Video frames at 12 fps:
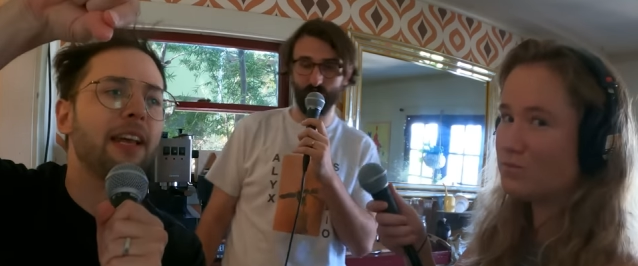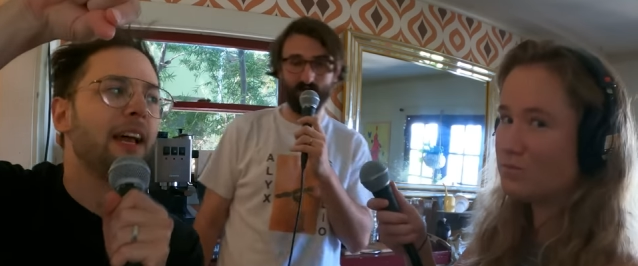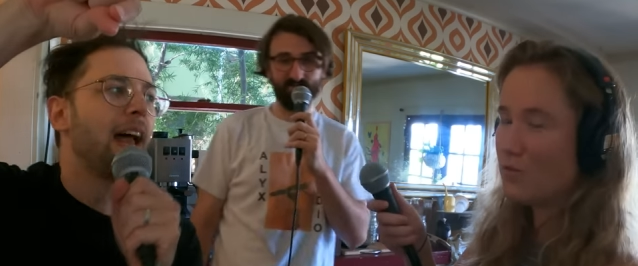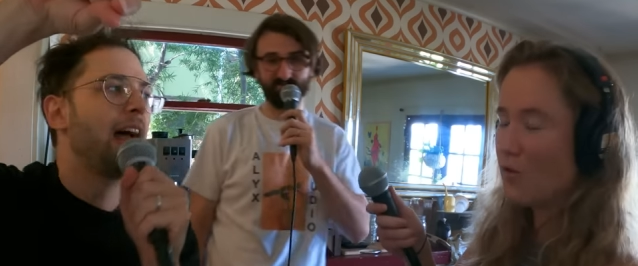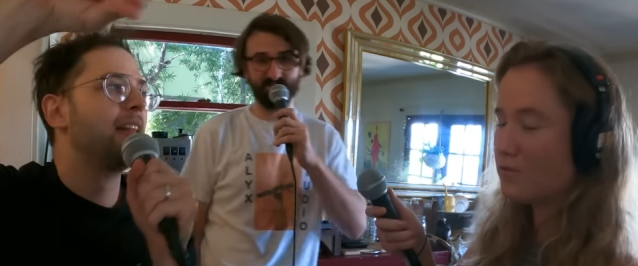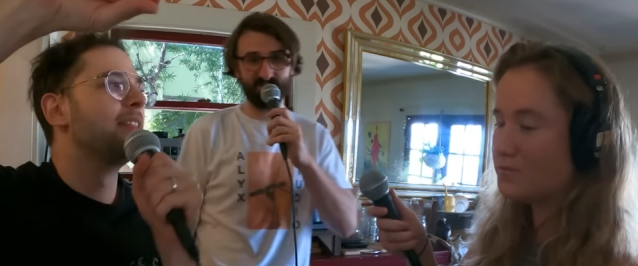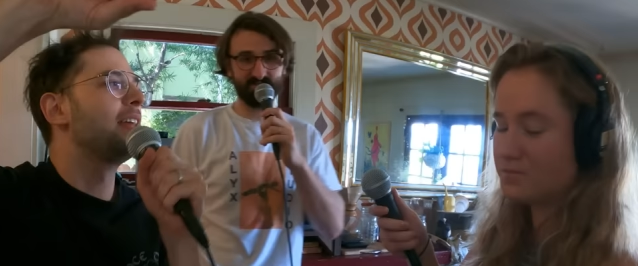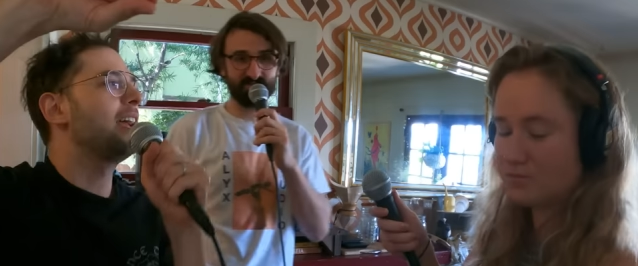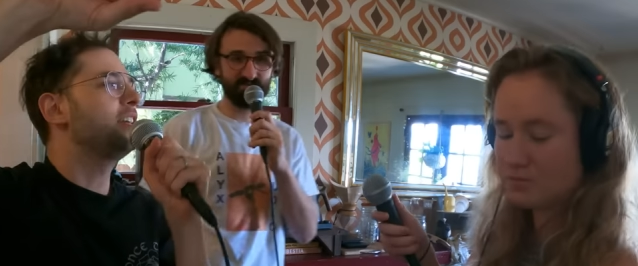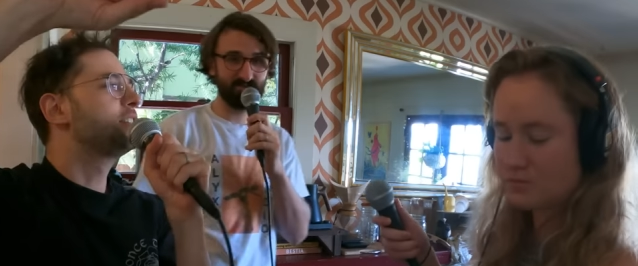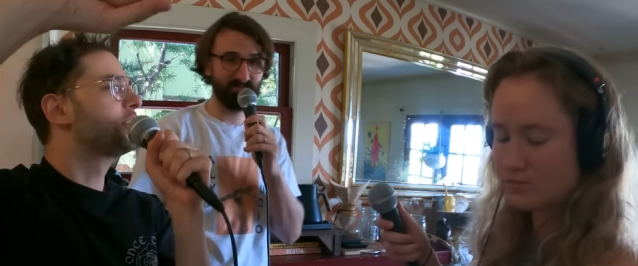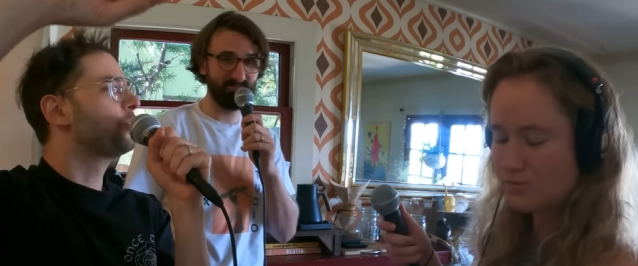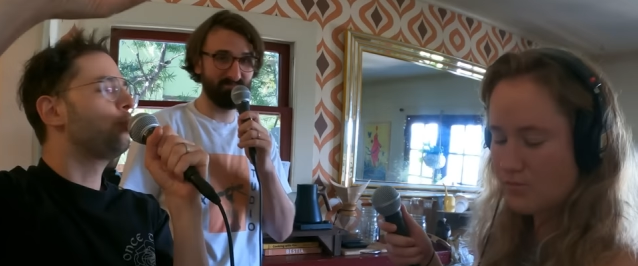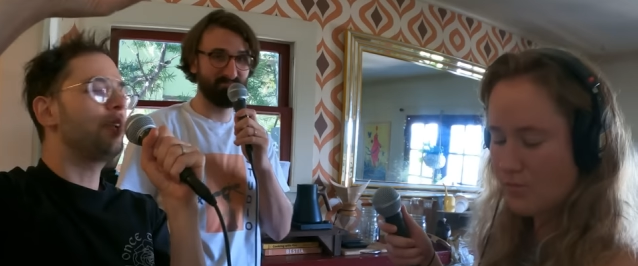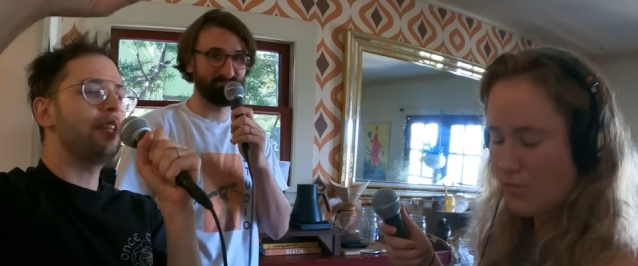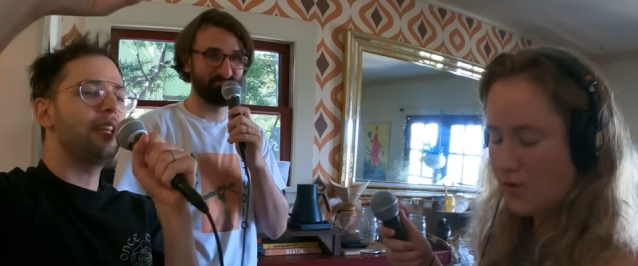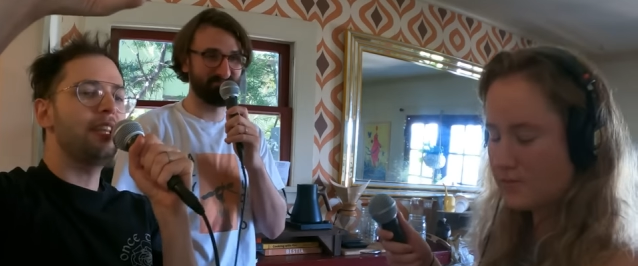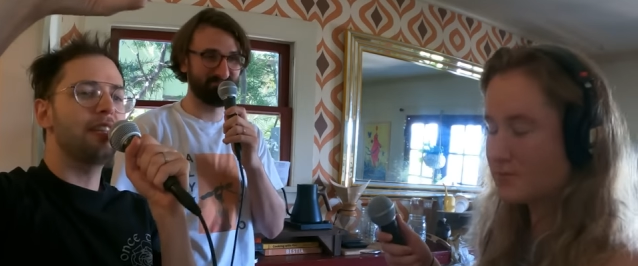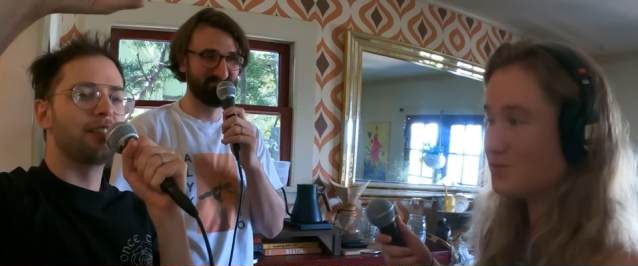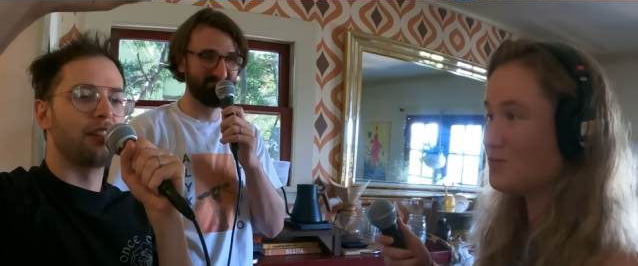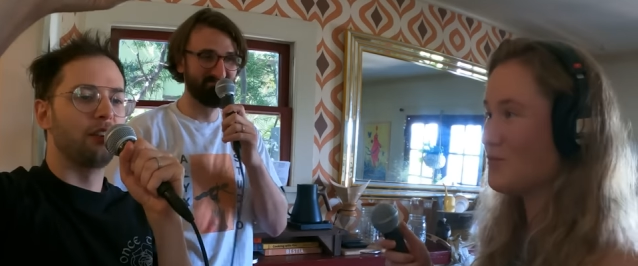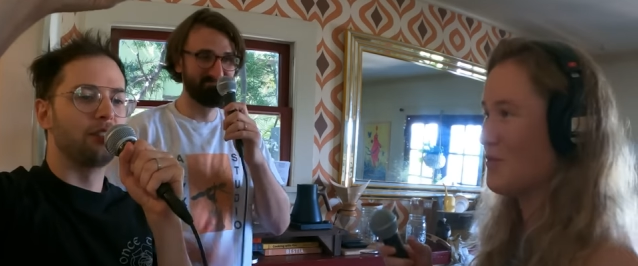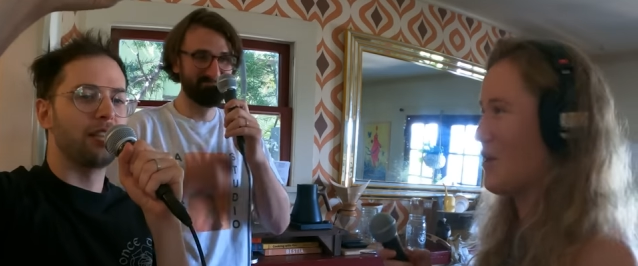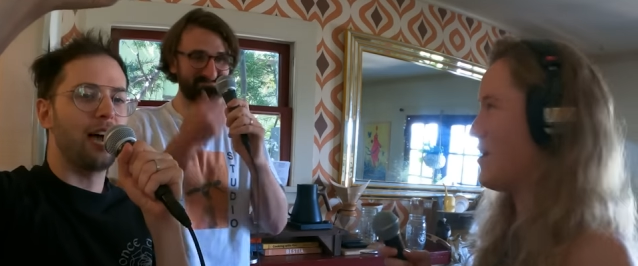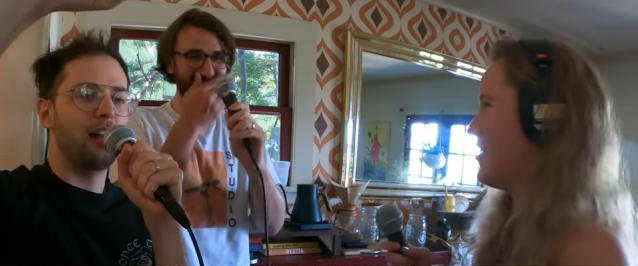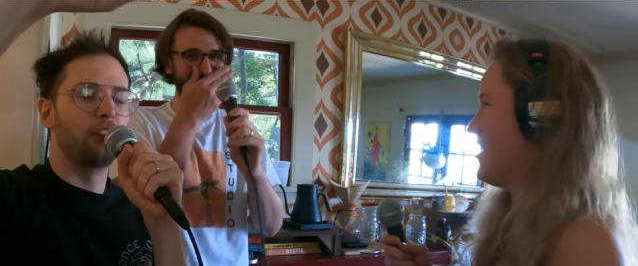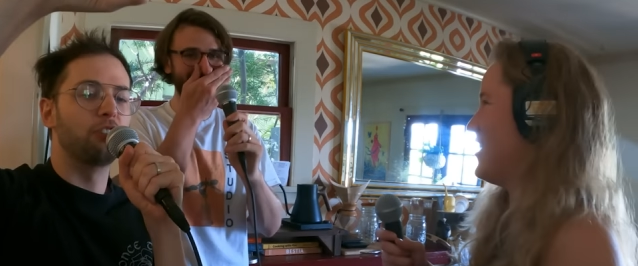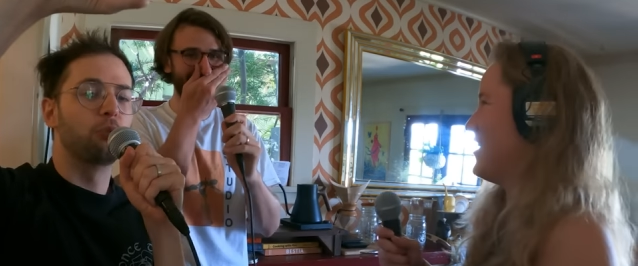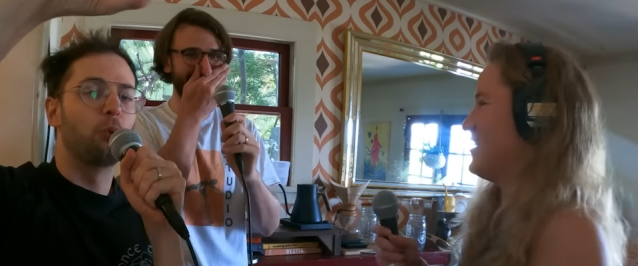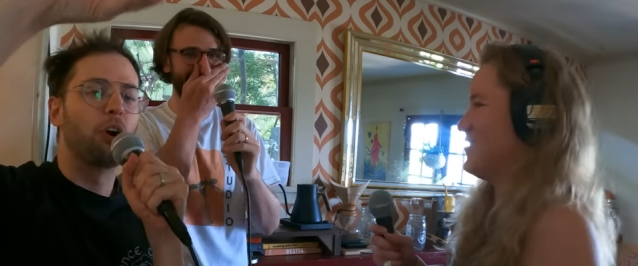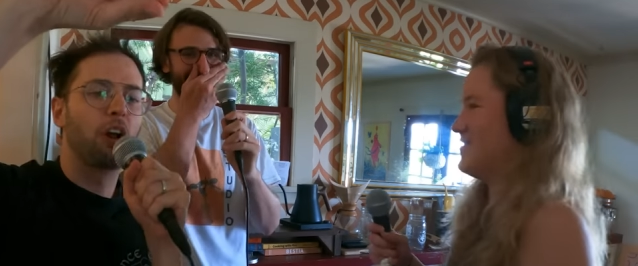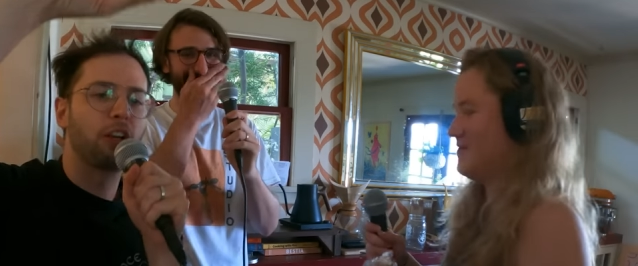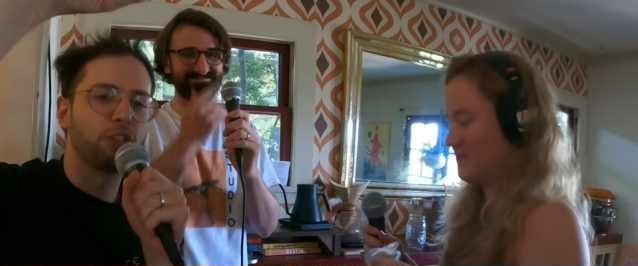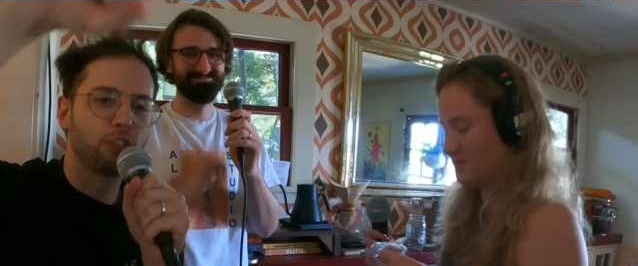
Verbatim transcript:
Speaker 1: Go off, sis. And they squeeze little dollars. We're gonna